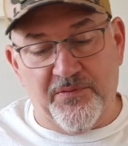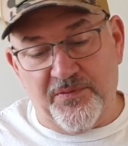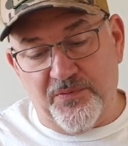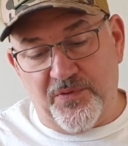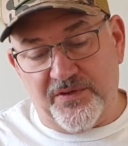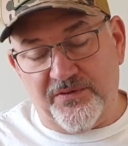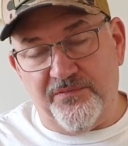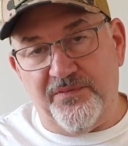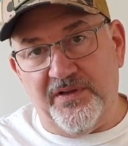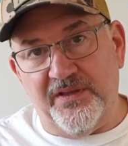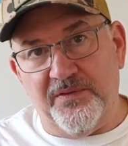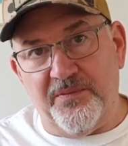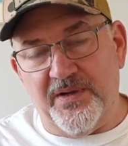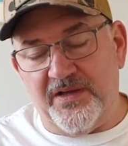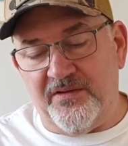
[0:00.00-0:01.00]
one worked really
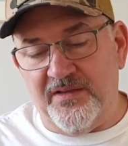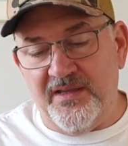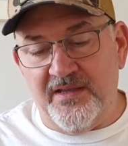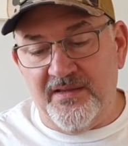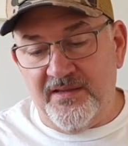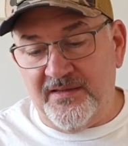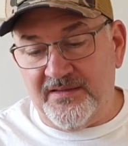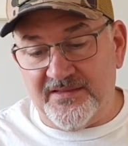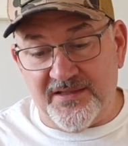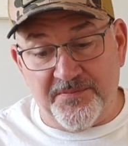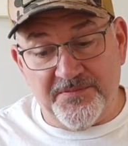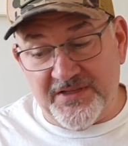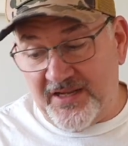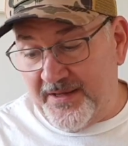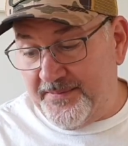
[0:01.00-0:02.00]
well.
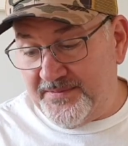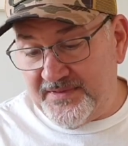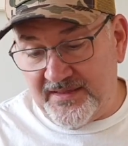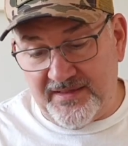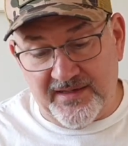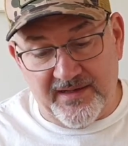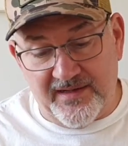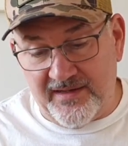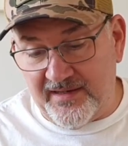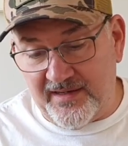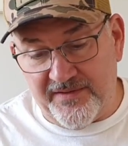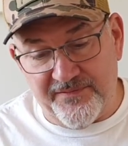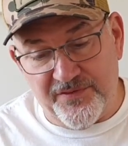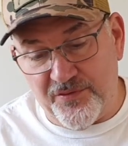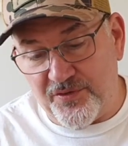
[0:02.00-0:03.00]
Sometimes, and I
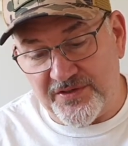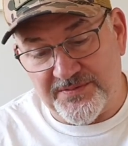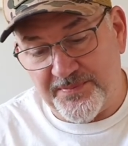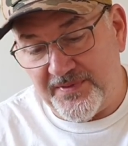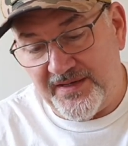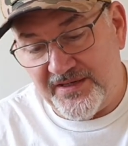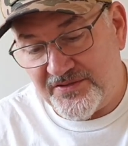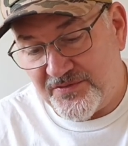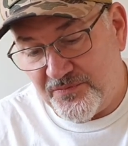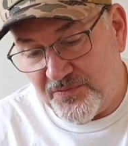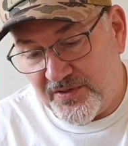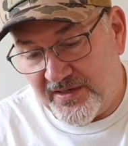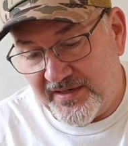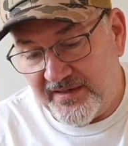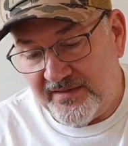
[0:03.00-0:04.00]
have no explanation
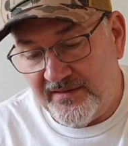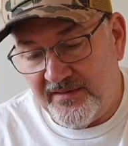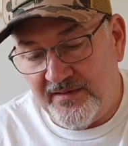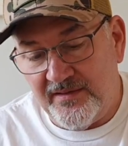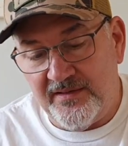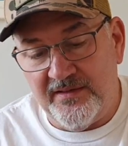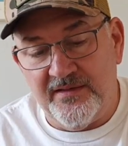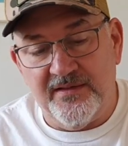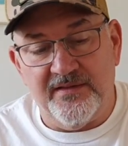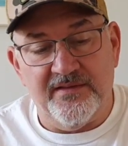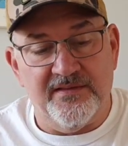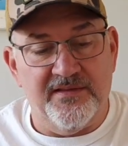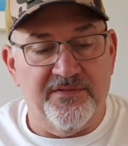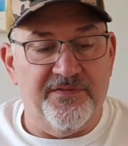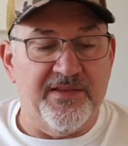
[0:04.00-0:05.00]
why,
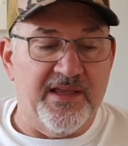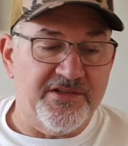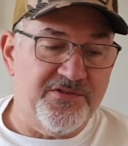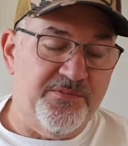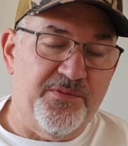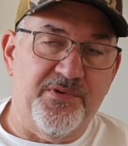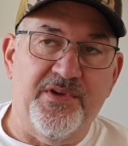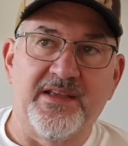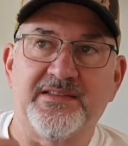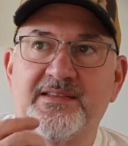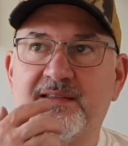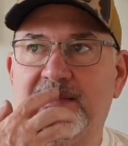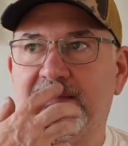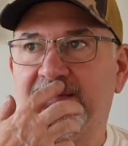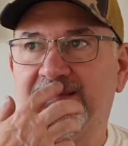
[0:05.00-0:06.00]
the Flashabou gets
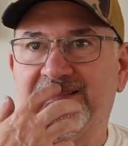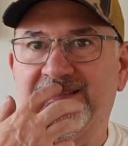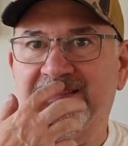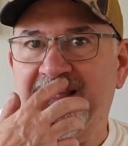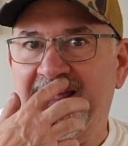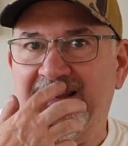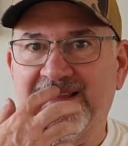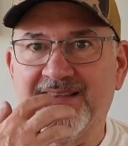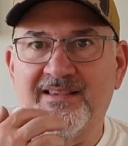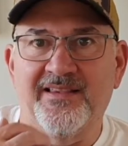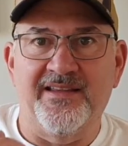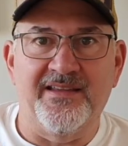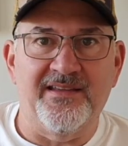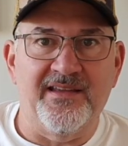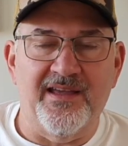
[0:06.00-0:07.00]
like static
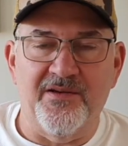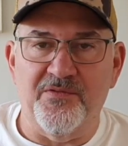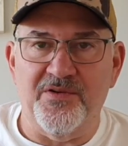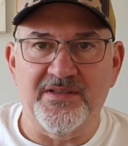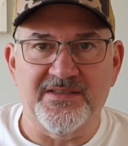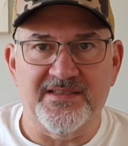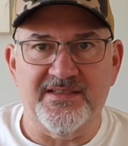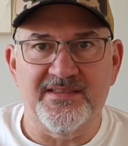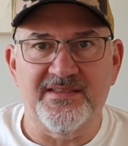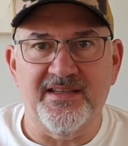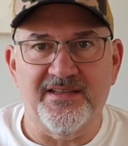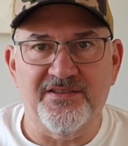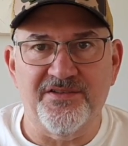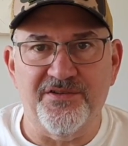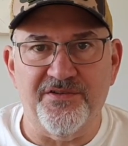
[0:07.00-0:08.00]
cling and wants to
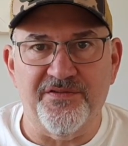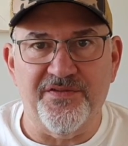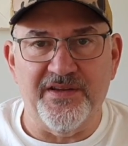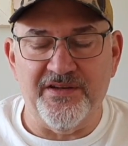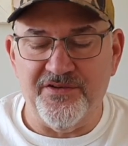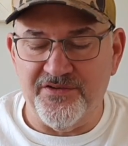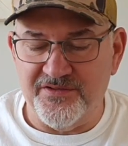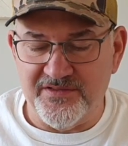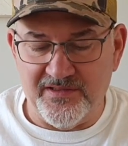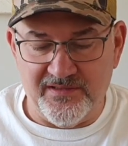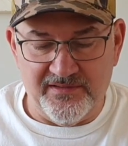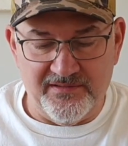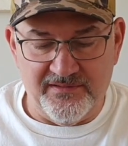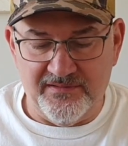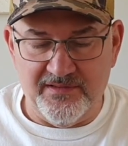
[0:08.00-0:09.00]
stick to your fingers,
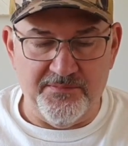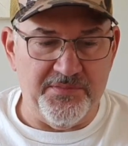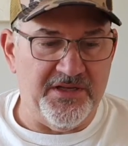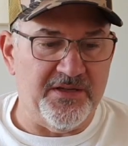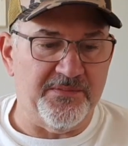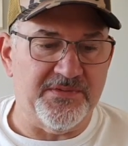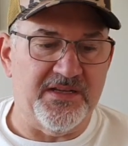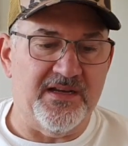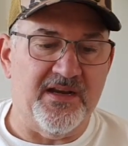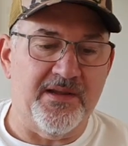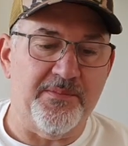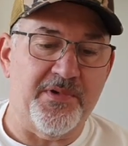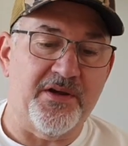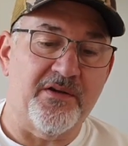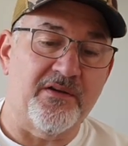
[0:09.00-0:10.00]
and it becomes a
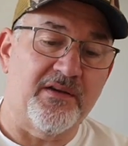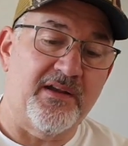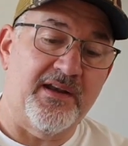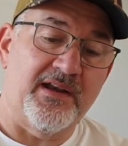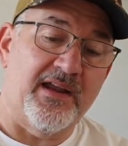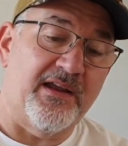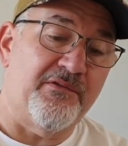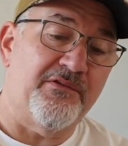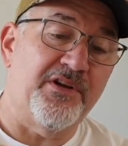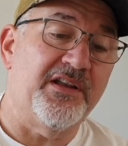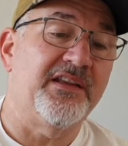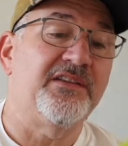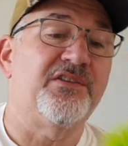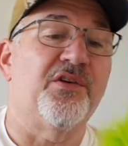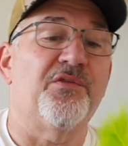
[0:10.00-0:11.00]
nightmare. And I
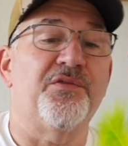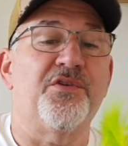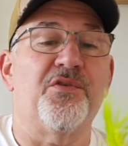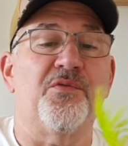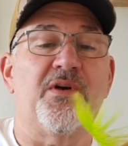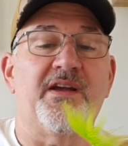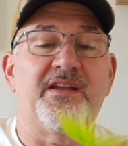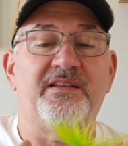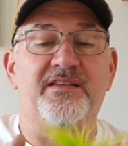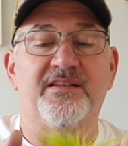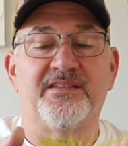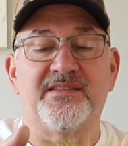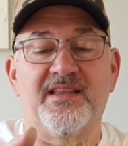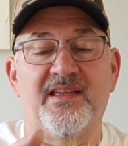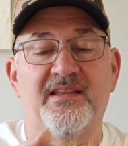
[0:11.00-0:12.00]
really don't know why it
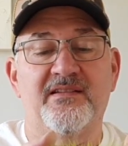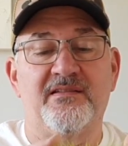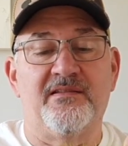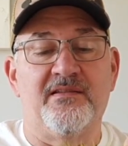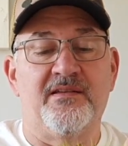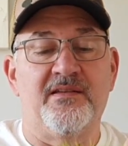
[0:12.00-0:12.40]
does that,